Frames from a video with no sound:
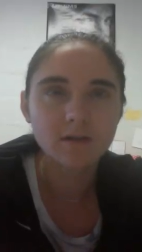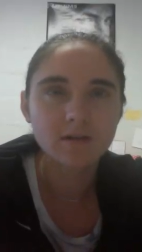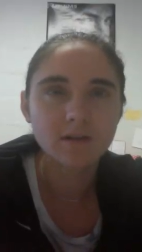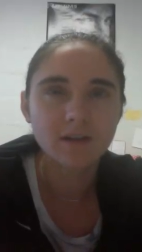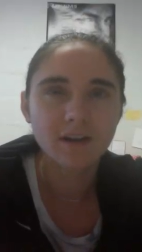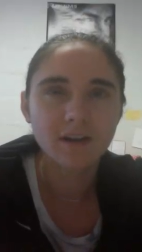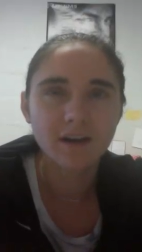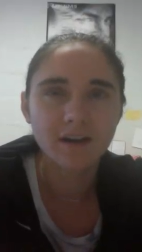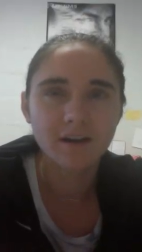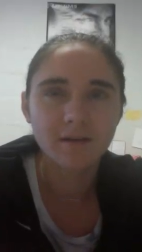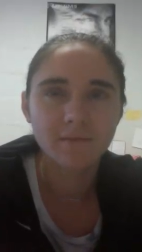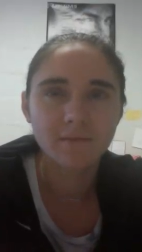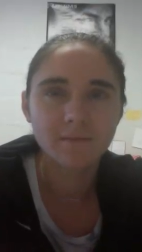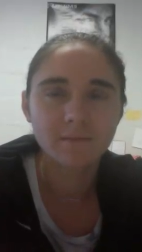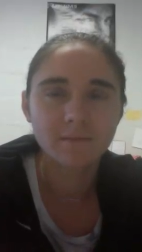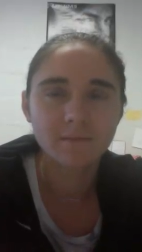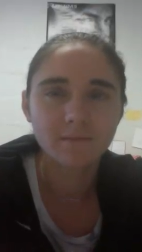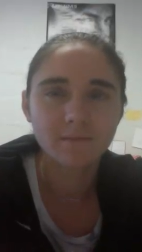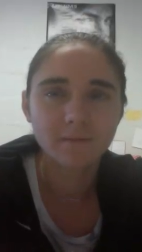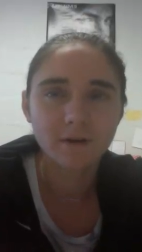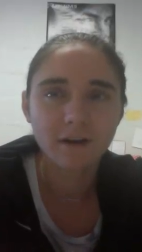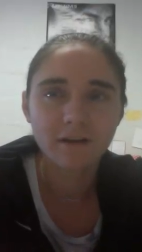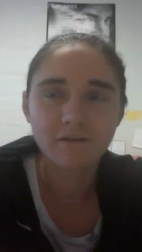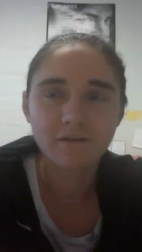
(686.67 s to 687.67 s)

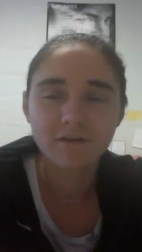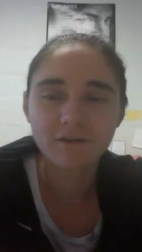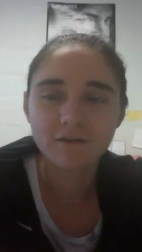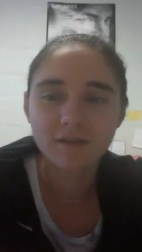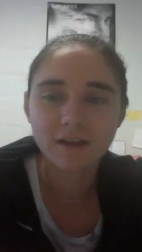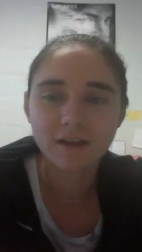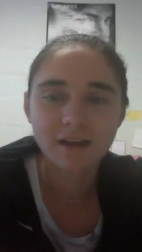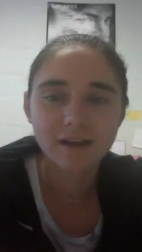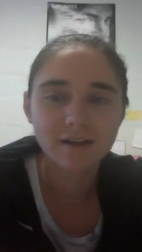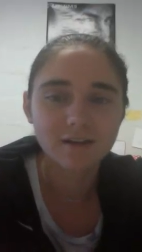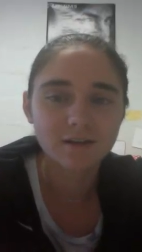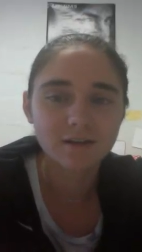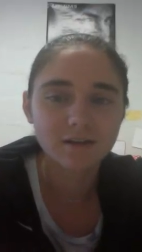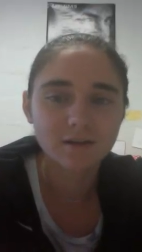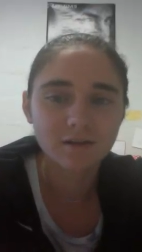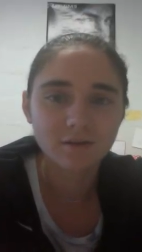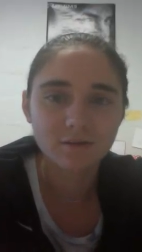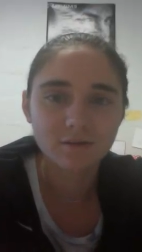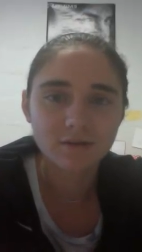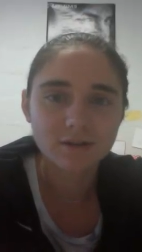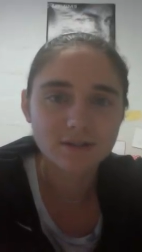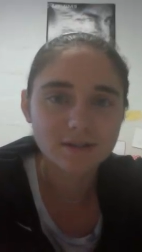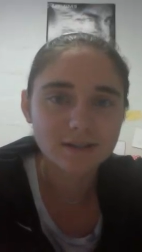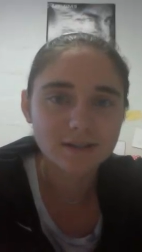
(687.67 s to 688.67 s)
Whenever you can, you know,
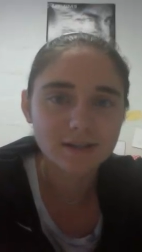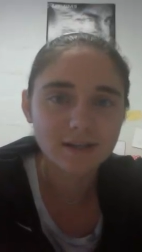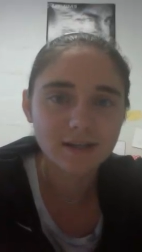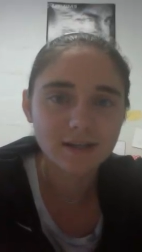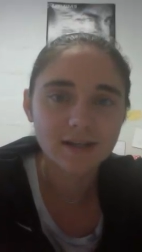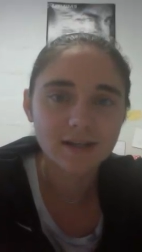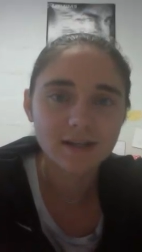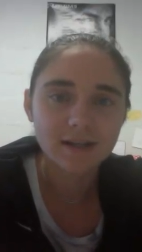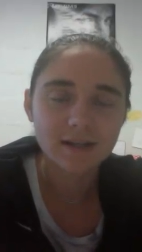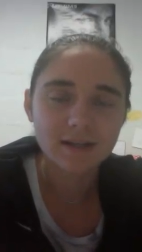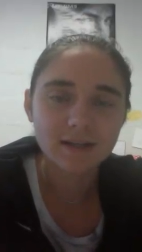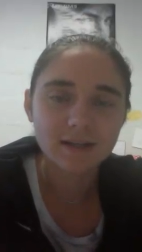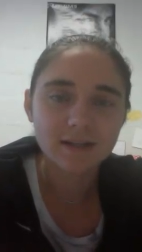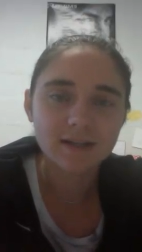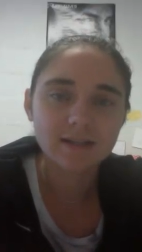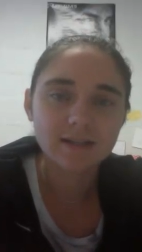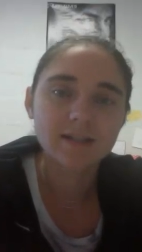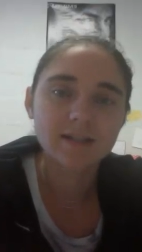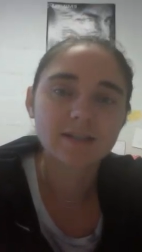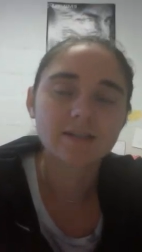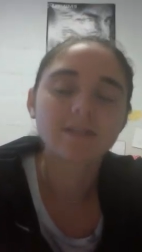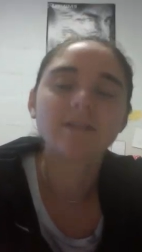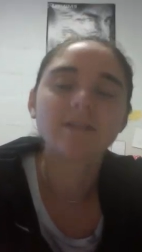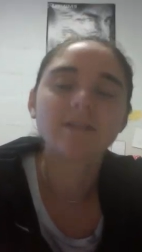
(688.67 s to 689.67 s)
just
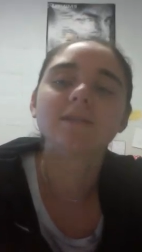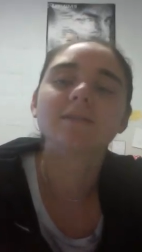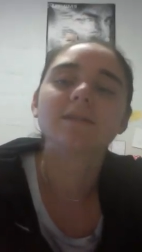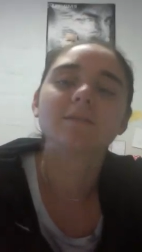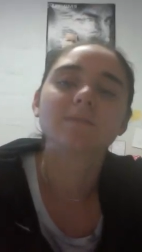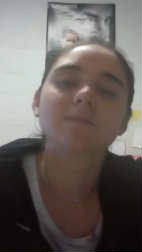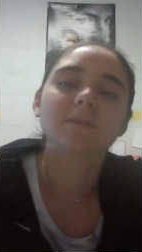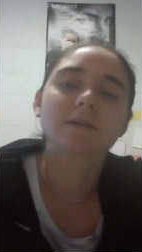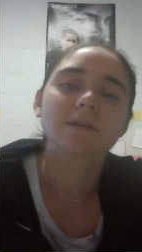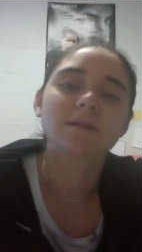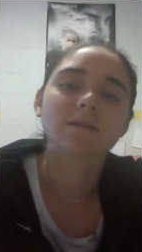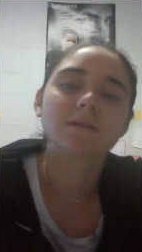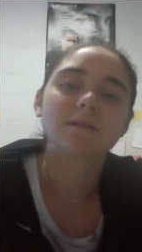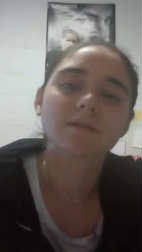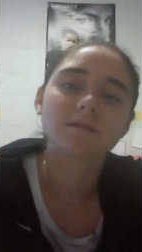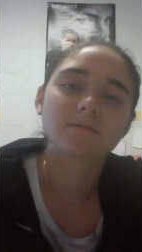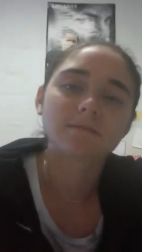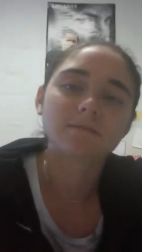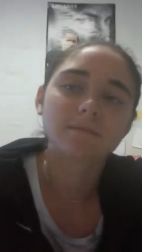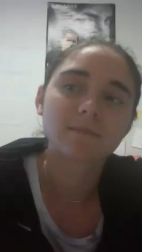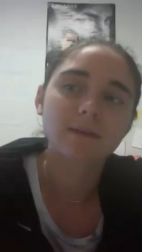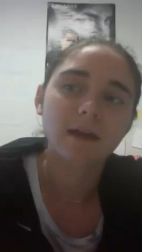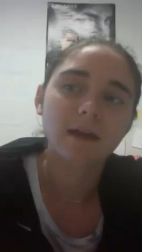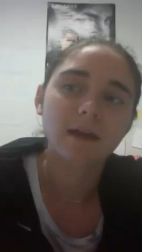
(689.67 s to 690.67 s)
eat something
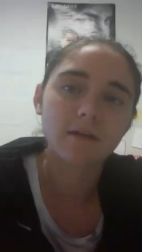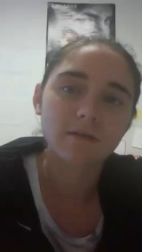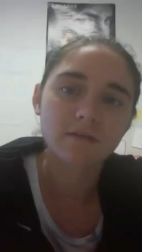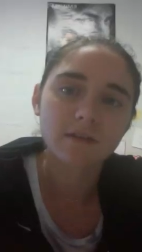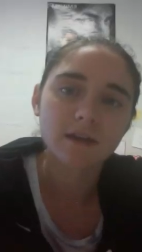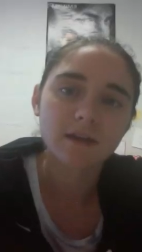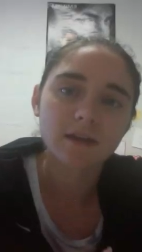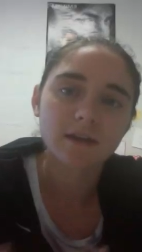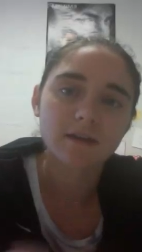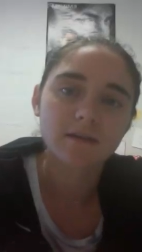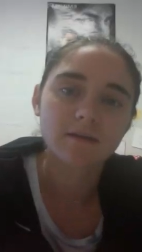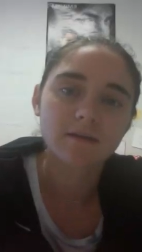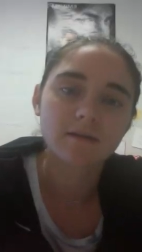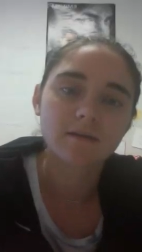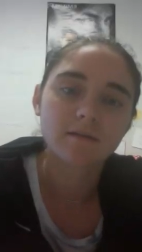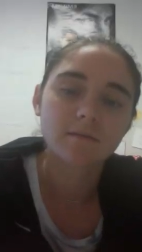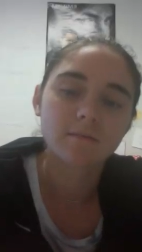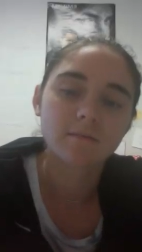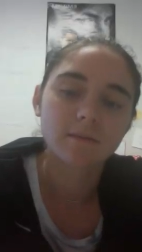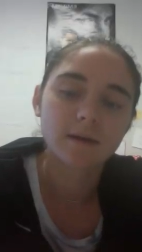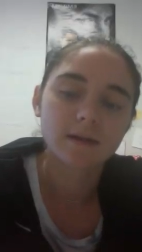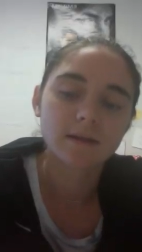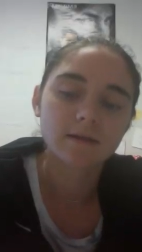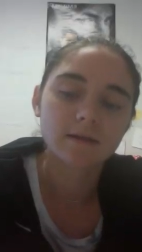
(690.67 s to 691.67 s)
healthy,
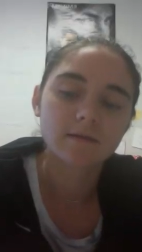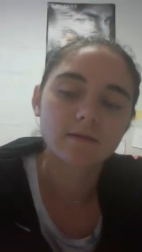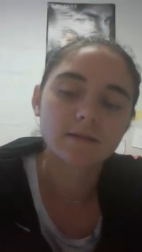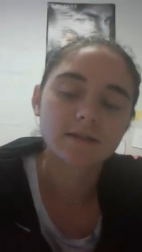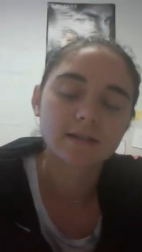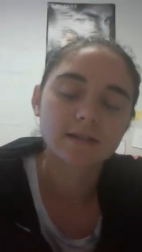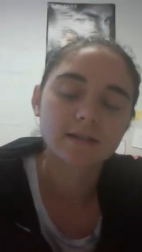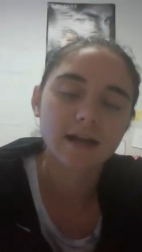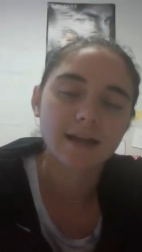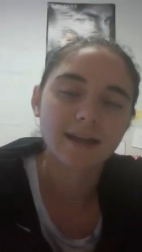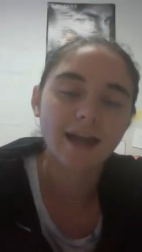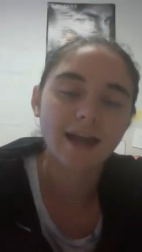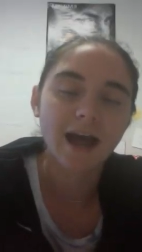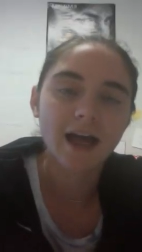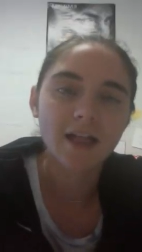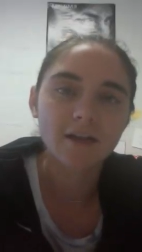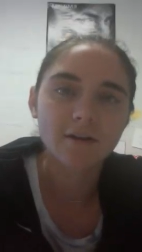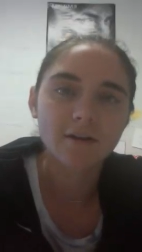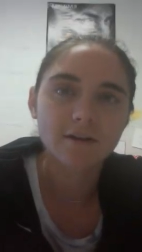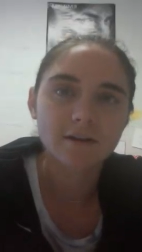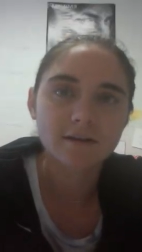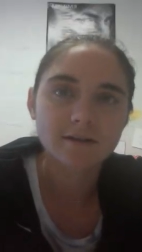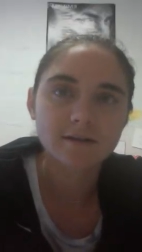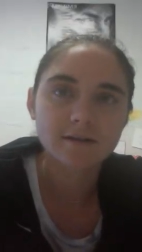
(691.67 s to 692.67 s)
but that's high in
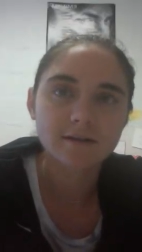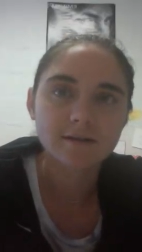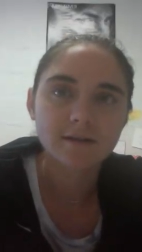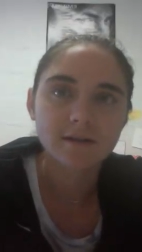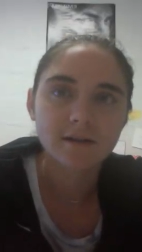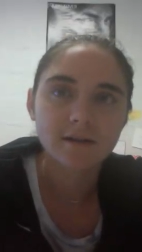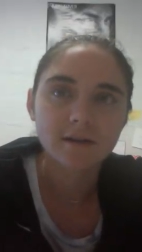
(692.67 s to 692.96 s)
calories.